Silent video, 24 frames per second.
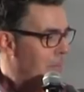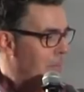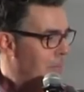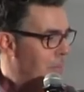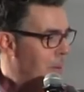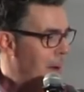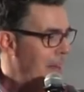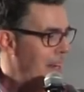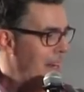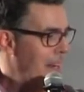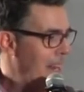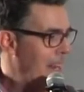
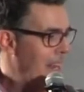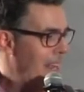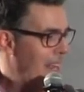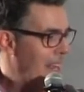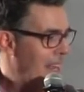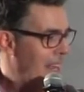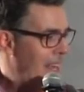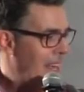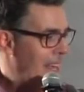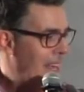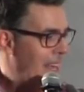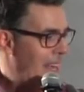You're not
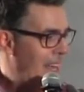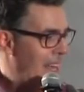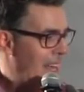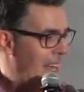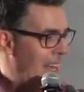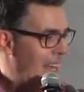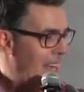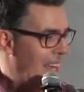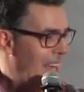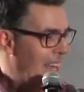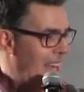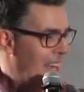rotating
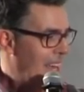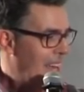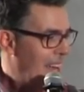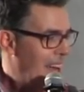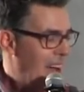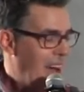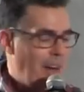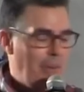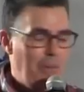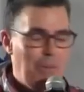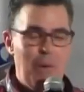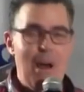
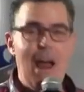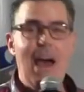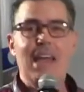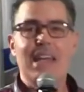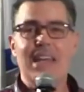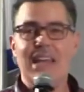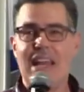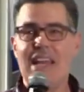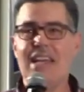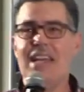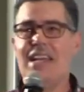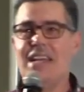fast enough?
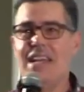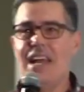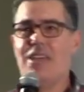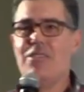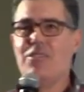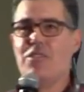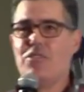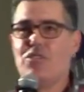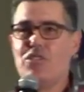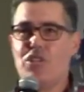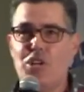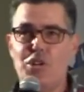Right. In
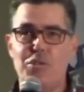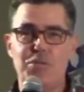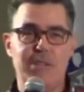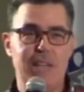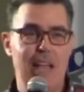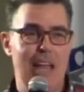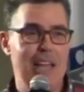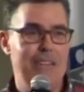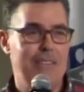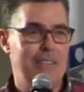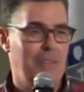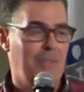another
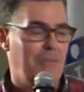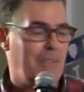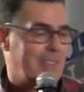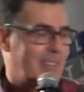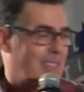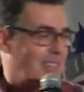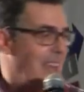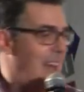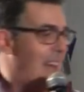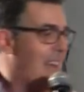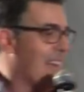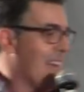2/10 of a
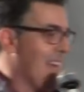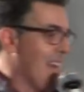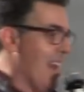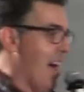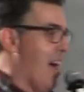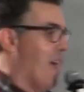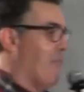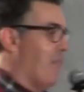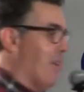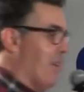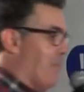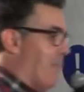second,
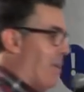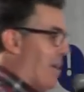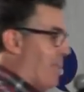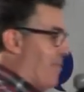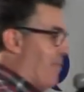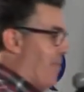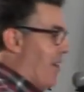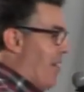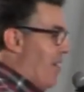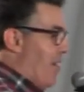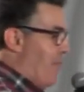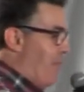I would have been
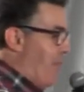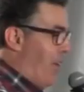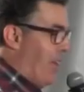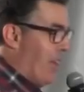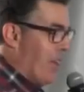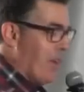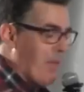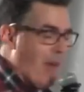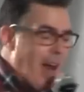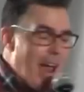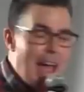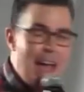
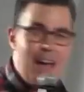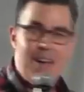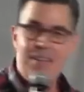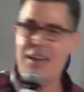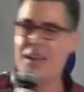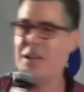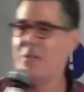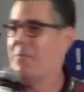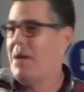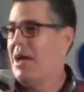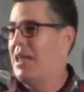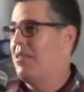fully around.
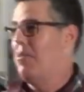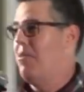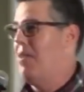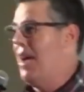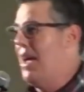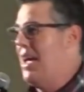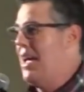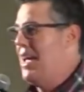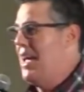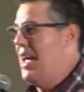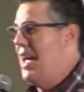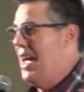And by the
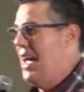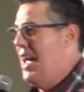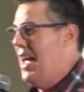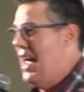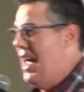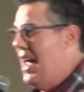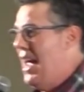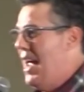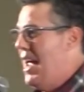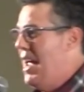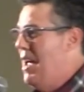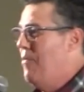way,
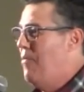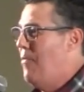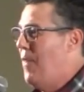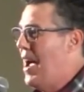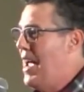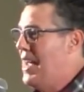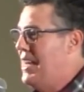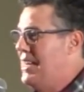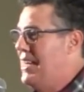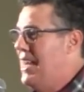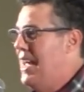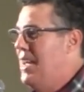if
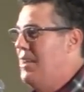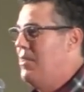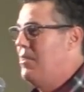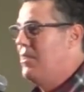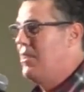I did